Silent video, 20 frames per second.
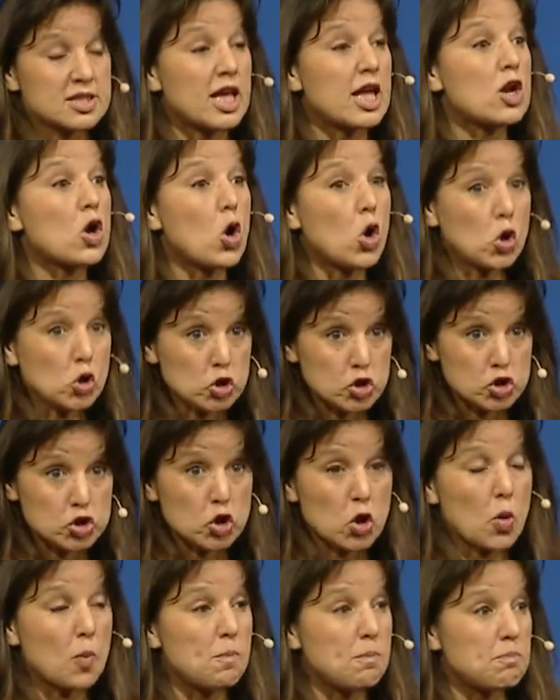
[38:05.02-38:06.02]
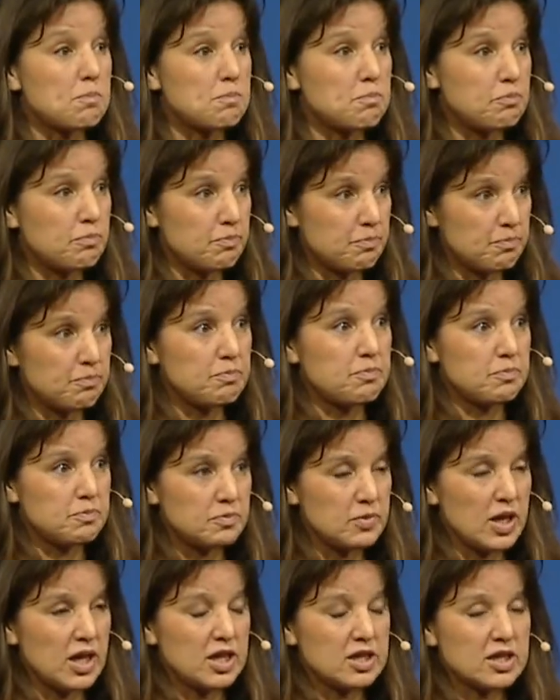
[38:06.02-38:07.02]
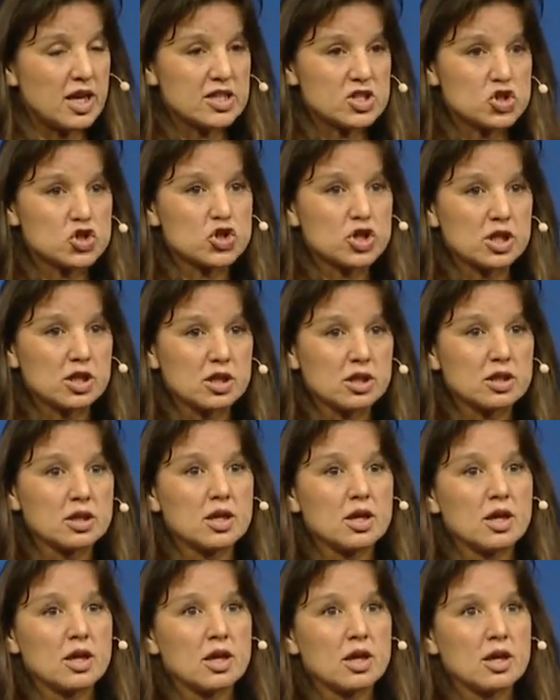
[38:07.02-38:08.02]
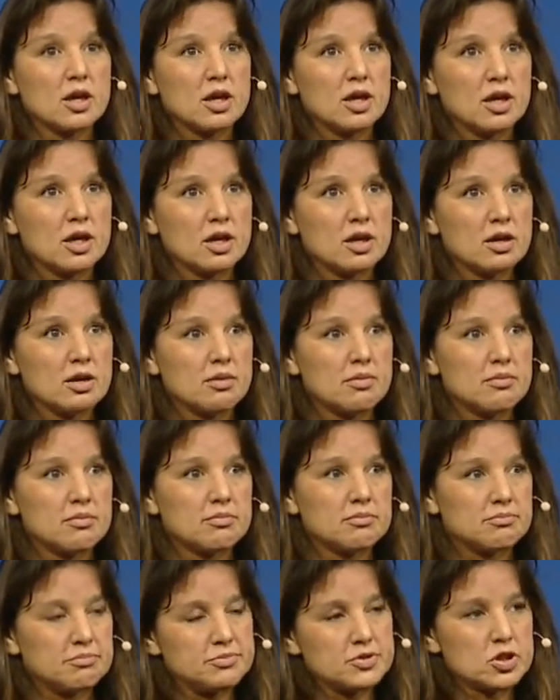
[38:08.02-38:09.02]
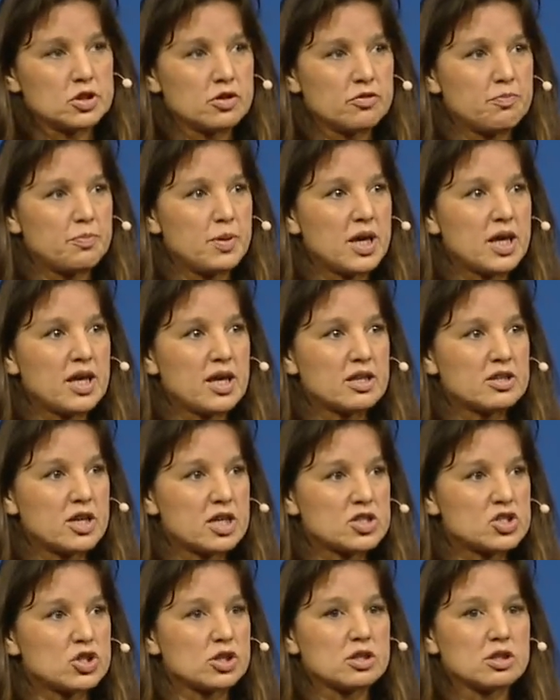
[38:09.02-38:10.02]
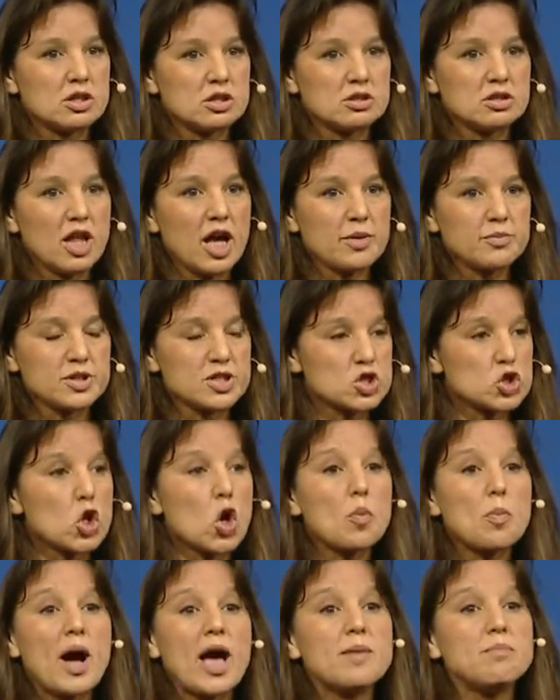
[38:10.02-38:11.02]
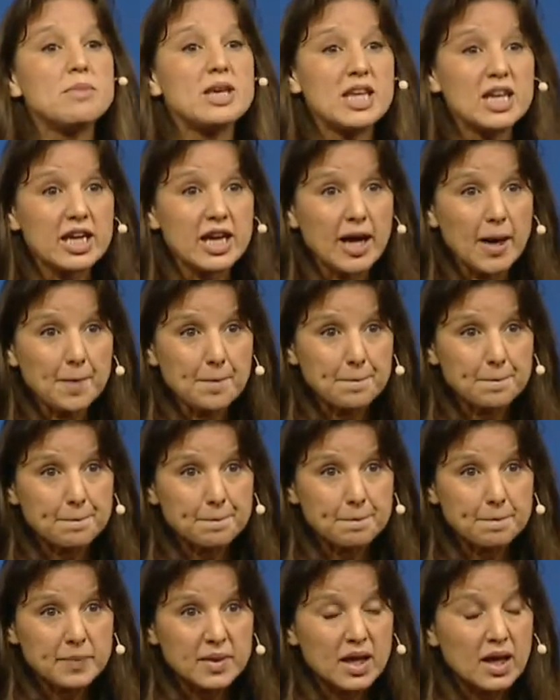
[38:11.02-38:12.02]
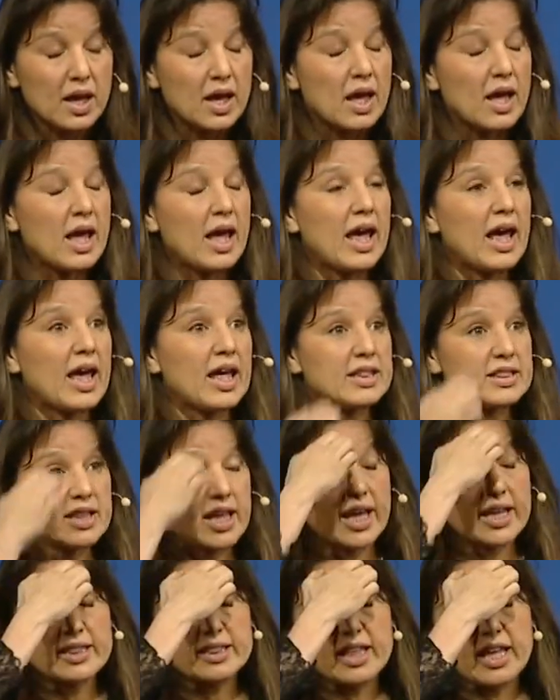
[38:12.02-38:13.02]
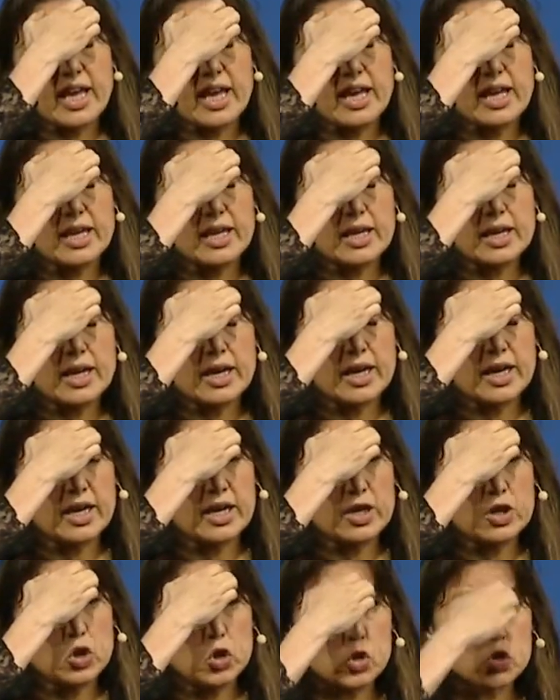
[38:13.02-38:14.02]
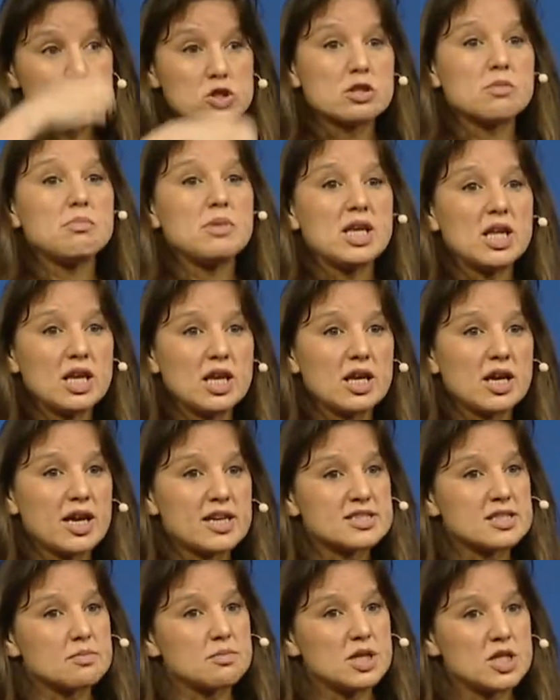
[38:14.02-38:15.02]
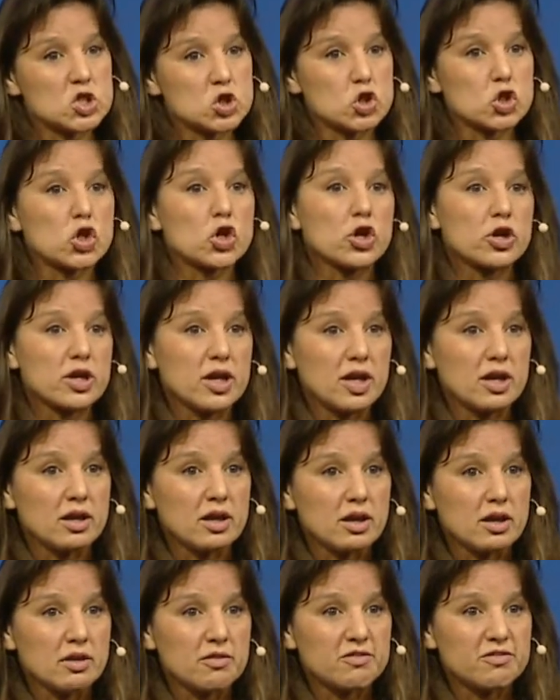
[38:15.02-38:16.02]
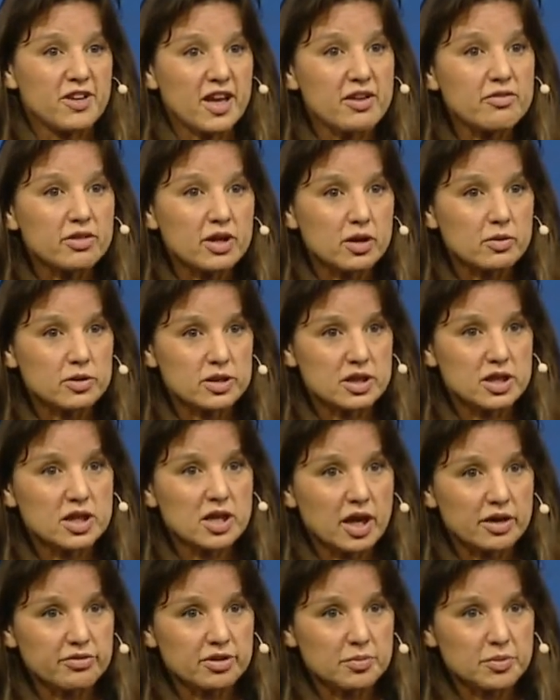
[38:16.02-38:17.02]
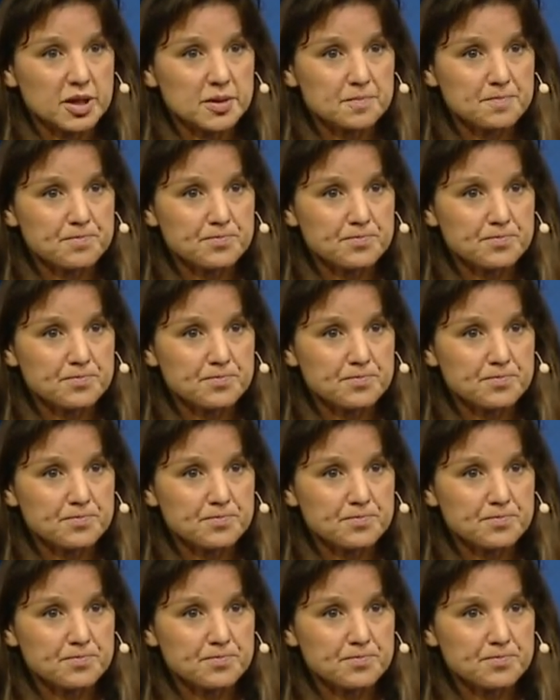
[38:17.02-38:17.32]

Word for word: and also industrial, um, sort of big industrial conglomerates go by media. And then they uh, use the media as a means to curry favor with the government.